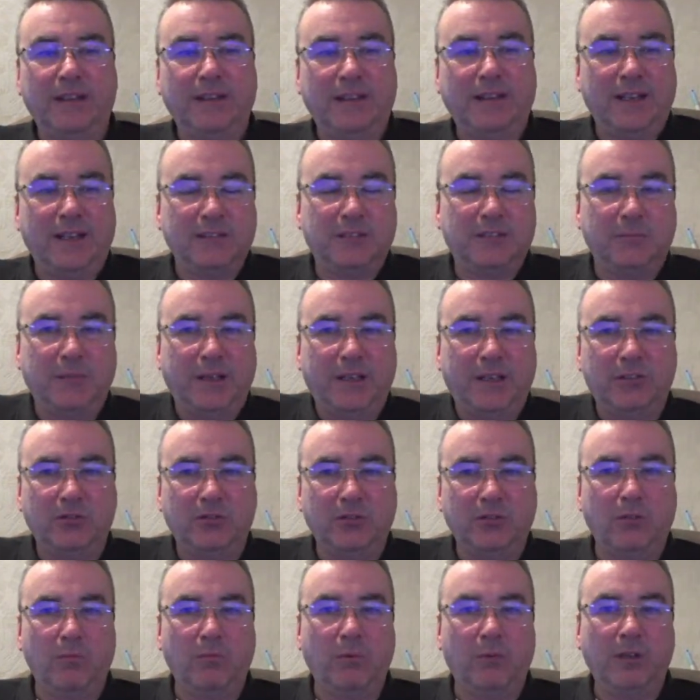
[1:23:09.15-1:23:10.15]
that to make
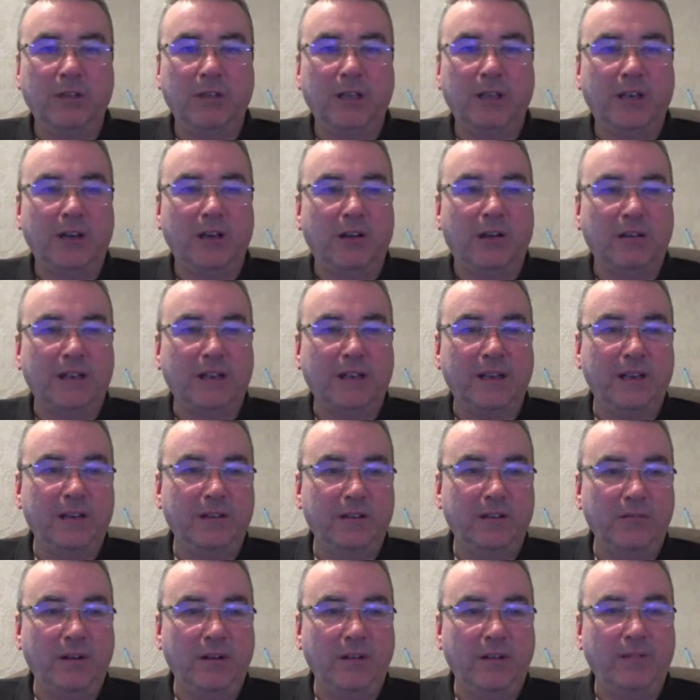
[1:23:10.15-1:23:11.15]
sure, one, they can't get in
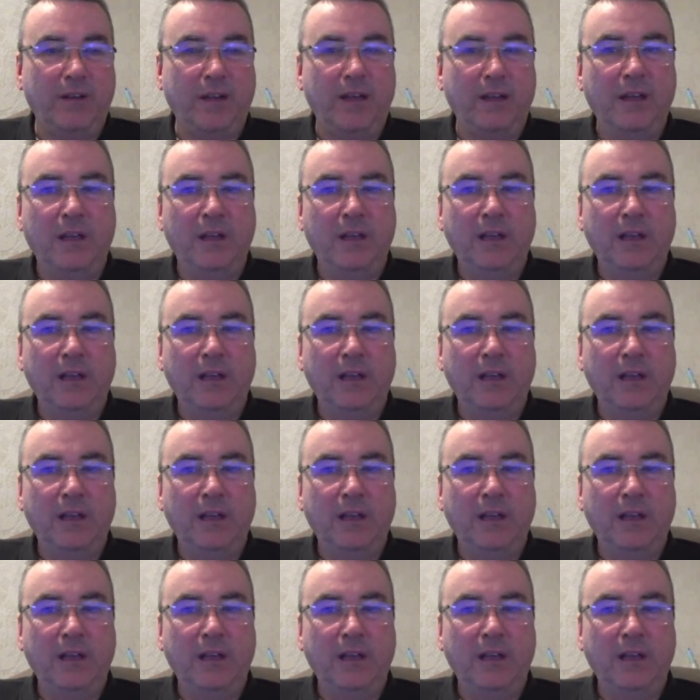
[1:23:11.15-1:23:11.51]
the river,